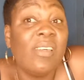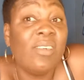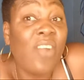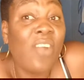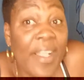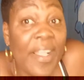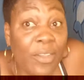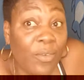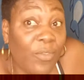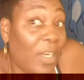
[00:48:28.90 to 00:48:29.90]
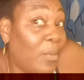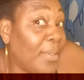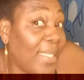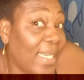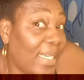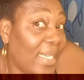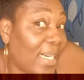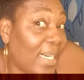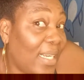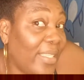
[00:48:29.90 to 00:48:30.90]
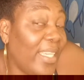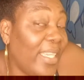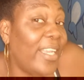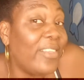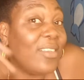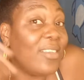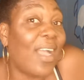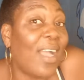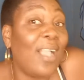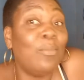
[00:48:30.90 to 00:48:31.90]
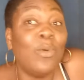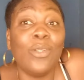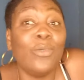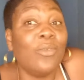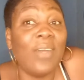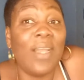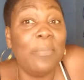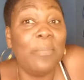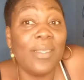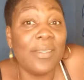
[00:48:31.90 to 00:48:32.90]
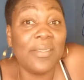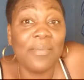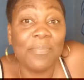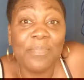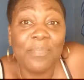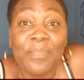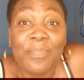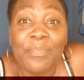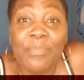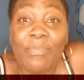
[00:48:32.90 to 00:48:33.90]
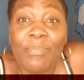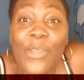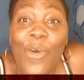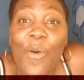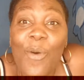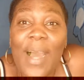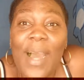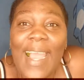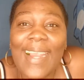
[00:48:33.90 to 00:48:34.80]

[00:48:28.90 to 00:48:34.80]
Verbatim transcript: right now, from sick, the ear just all about over the place. No, Mark.